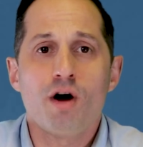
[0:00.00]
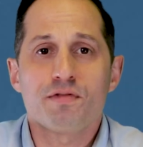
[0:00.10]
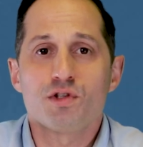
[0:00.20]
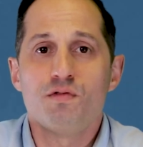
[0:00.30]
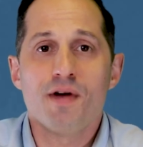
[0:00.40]

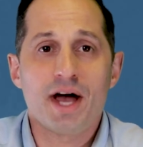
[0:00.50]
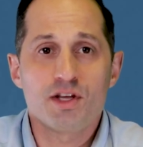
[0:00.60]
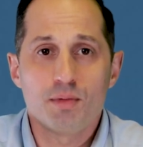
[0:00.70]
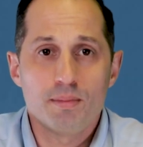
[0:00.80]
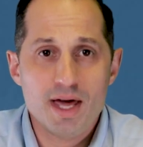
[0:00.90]
offers
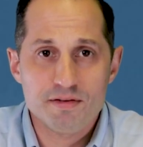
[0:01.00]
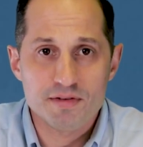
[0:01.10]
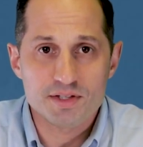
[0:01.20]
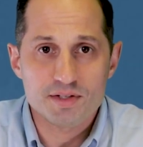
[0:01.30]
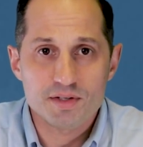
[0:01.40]
valuable
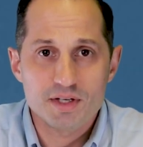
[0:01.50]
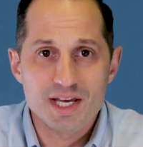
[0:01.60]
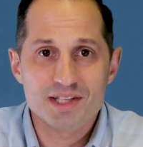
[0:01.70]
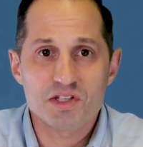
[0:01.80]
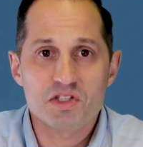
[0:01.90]
benefits,
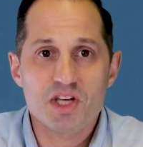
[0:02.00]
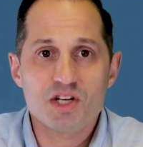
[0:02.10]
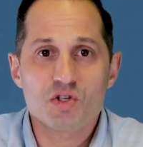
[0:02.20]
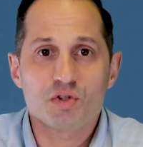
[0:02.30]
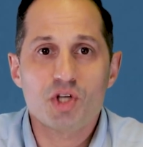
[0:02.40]
it's
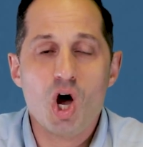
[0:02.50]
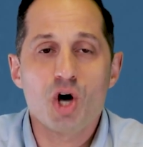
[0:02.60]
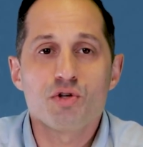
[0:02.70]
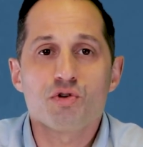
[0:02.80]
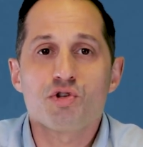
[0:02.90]
essential to
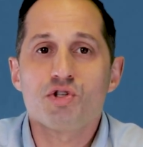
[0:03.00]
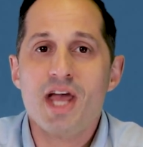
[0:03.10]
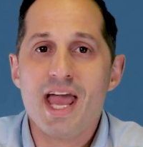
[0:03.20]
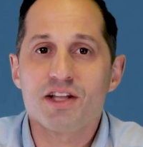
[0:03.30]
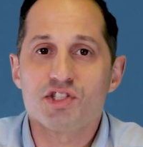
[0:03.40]

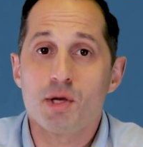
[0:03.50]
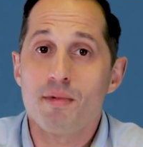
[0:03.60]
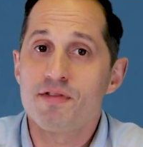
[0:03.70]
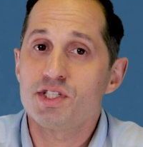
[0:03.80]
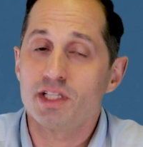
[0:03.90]
understand
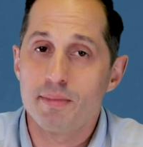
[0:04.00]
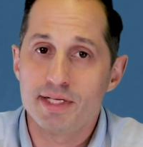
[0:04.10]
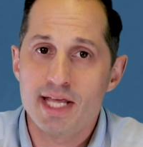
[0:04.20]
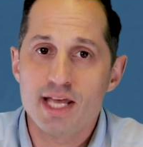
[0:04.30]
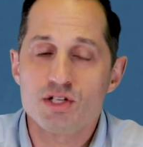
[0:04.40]
some of its
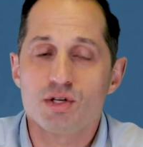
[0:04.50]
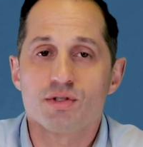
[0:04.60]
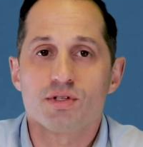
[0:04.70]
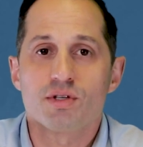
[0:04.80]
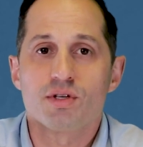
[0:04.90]

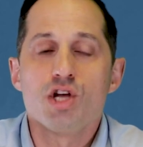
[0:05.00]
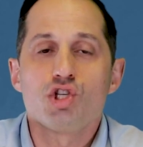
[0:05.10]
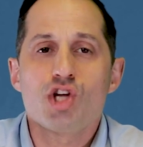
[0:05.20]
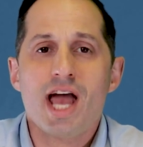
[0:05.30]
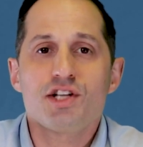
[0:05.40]
limitations.
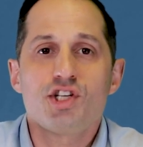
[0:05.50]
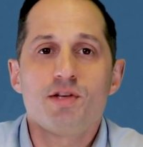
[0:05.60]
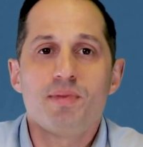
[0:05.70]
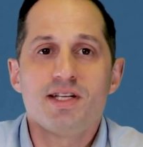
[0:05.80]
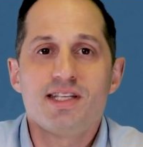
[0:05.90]

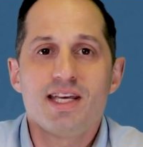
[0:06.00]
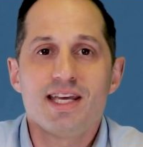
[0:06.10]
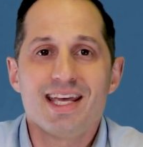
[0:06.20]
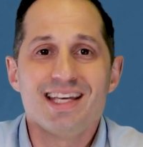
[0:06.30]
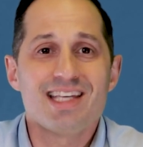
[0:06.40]

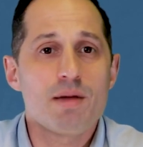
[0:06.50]
ChatGPT is